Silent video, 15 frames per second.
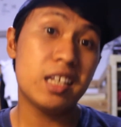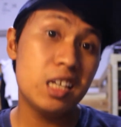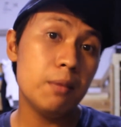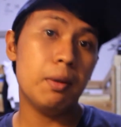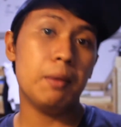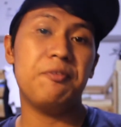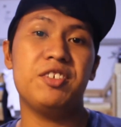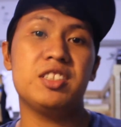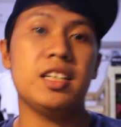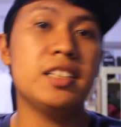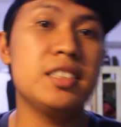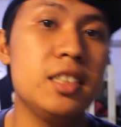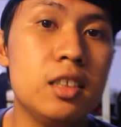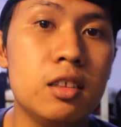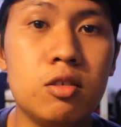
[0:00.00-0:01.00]
keep
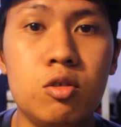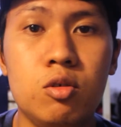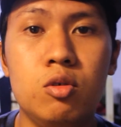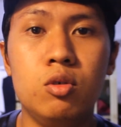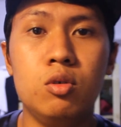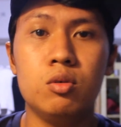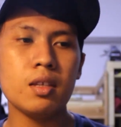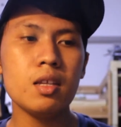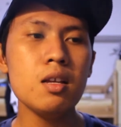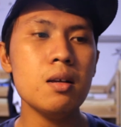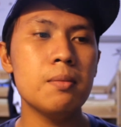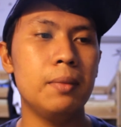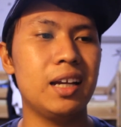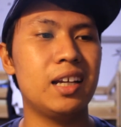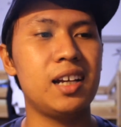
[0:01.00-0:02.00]
emphasizing to
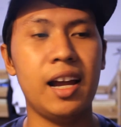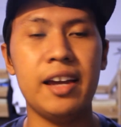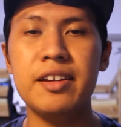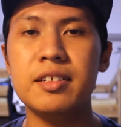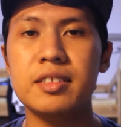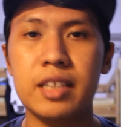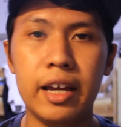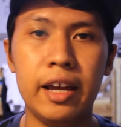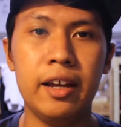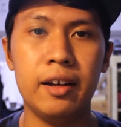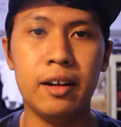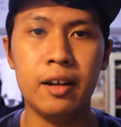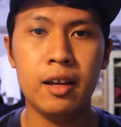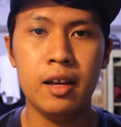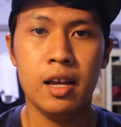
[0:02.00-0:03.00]
my clients
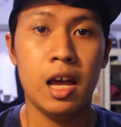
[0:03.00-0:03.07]
and